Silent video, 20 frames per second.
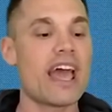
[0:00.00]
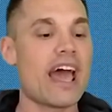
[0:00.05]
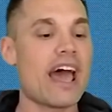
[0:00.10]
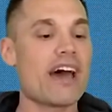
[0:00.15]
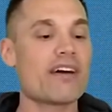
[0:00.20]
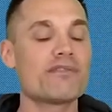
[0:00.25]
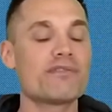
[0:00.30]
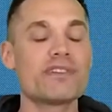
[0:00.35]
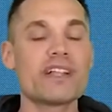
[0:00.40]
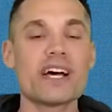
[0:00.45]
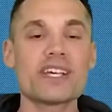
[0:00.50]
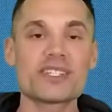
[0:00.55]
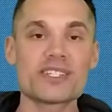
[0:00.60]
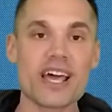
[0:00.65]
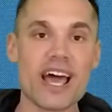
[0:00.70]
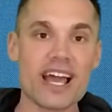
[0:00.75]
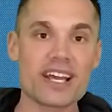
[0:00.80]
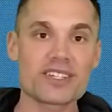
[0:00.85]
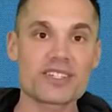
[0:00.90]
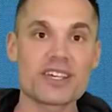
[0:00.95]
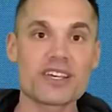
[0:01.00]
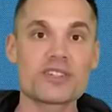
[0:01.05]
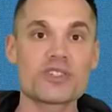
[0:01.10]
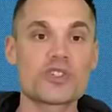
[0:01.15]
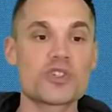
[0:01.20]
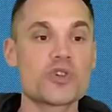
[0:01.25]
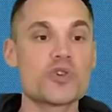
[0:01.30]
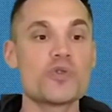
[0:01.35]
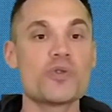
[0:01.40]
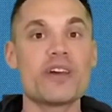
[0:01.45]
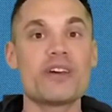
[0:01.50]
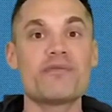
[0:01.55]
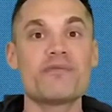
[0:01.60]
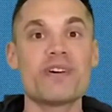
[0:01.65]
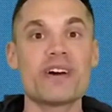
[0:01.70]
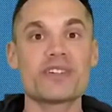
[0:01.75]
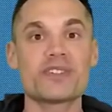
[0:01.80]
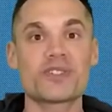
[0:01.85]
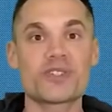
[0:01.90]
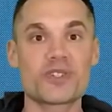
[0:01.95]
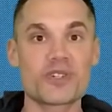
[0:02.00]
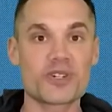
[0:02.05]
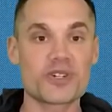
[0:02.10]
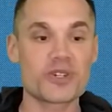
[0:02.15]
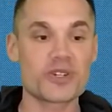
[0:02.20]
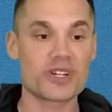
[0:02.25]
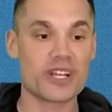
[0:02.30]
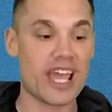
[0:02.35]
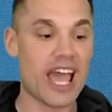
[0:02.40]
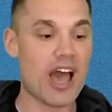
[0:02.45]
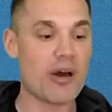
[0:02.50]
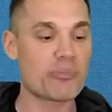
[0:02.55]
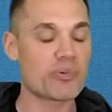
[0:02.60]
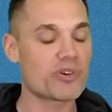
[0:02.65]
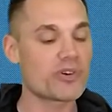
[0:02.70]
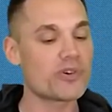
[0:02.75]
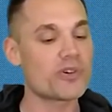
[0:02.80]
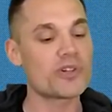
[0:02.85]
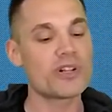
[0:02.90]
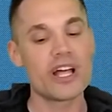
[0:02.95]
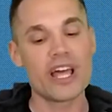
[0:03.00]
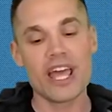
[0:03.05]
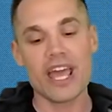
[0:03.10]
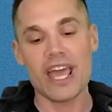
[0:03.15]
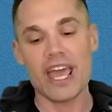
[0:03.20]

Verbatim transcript: have less access to investor capital.